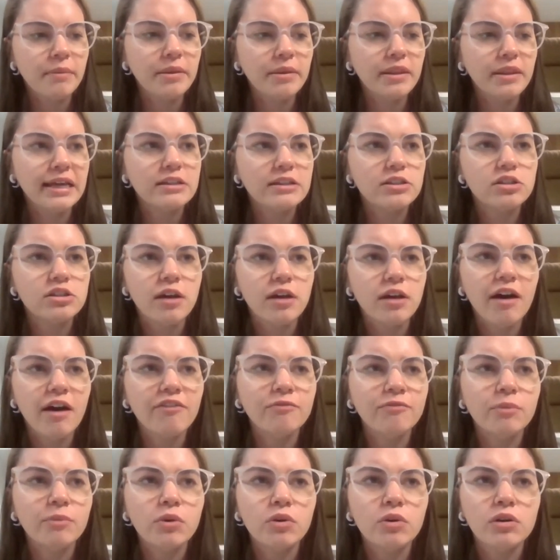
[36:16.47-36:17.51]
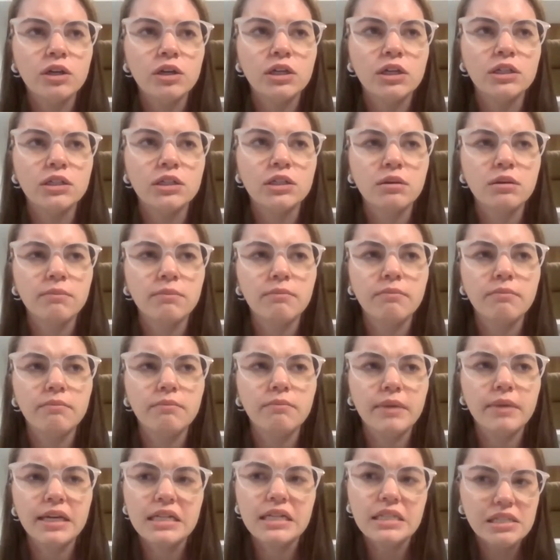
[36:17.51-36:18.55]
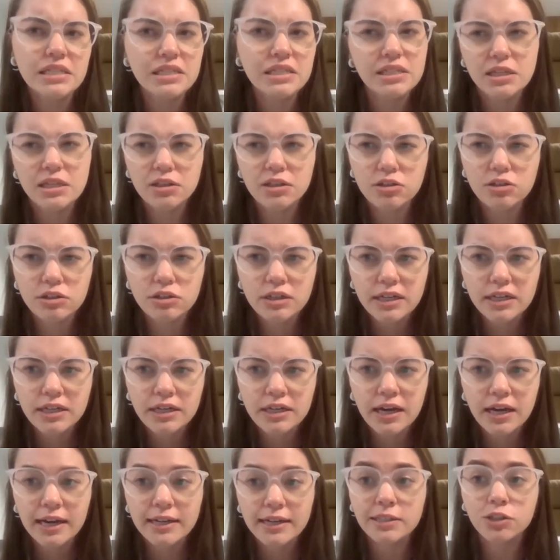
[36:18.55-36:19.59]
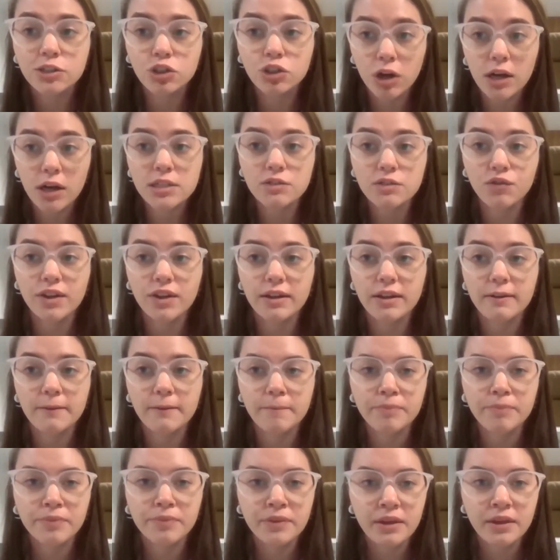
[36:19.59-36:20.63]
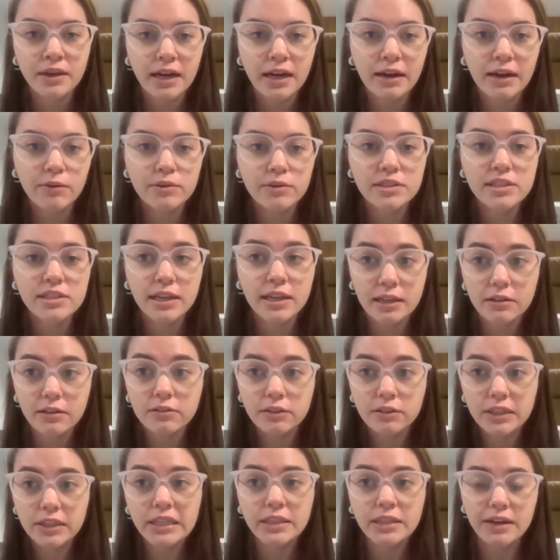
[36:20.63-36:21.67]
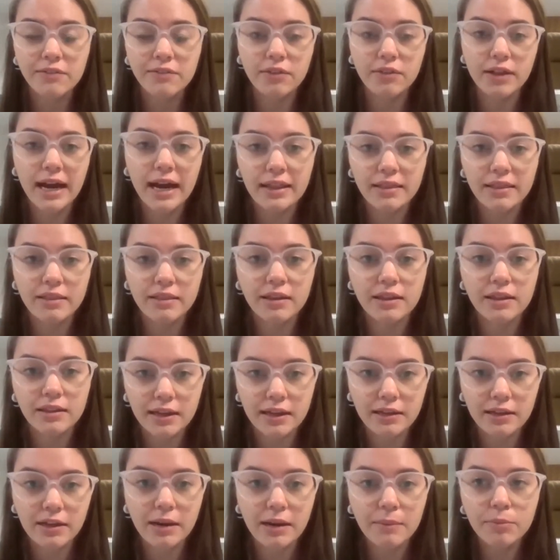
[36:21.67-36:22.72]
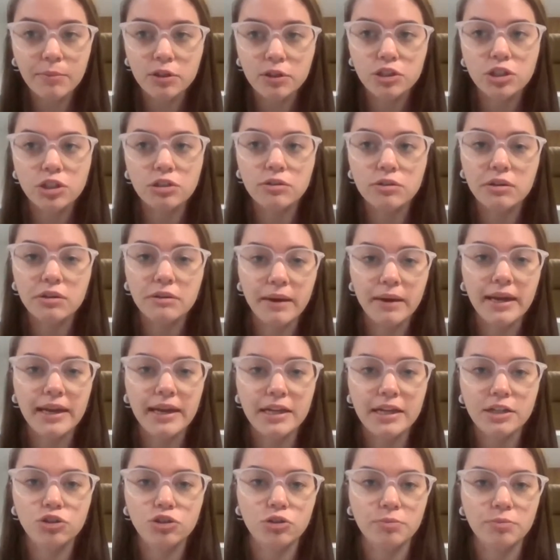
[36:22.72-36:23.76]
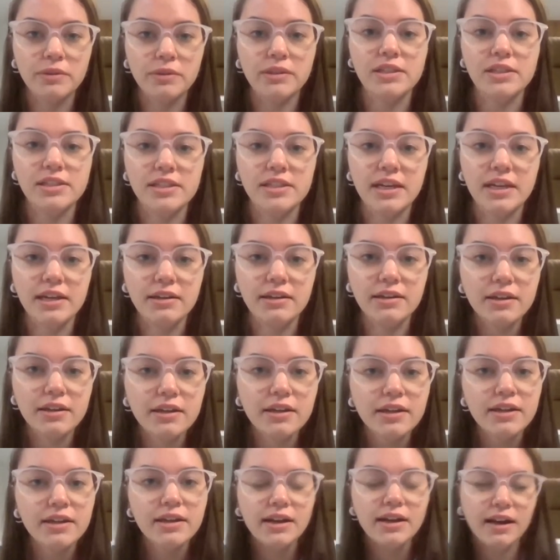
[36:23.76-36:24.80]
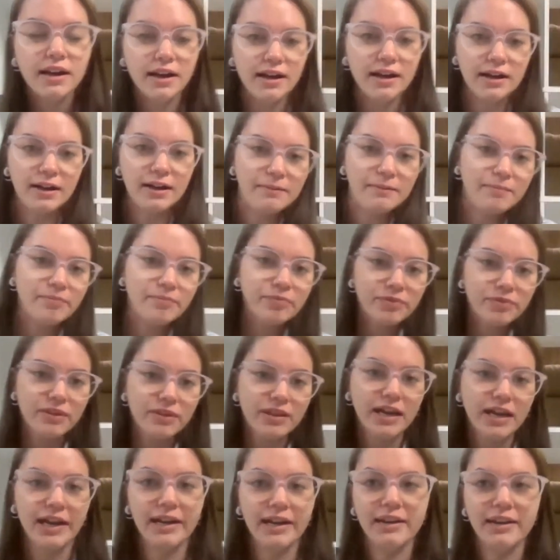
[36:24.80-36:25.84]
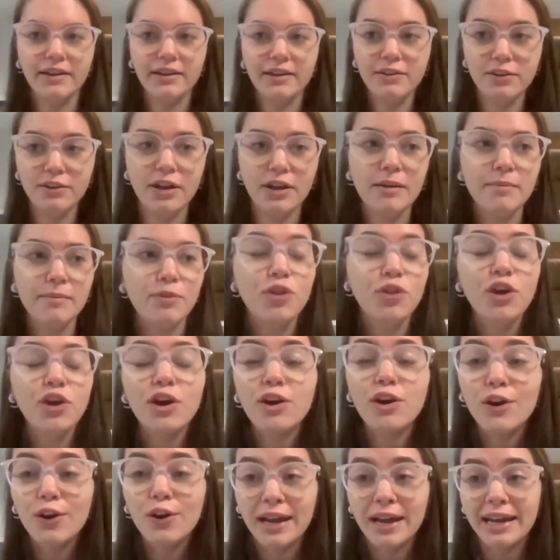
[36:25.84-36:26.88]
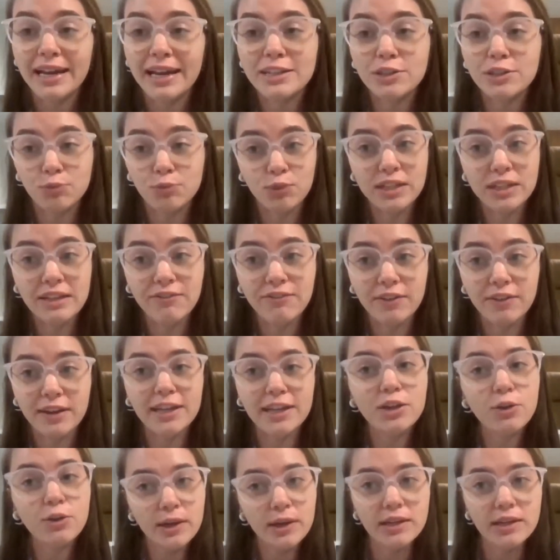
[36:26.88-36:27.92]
maybe like sophomore to mid senior year, I did CrossFit. And I was like an elite level athlete, like number 2 in my age group in the state. Okay, it's really funny.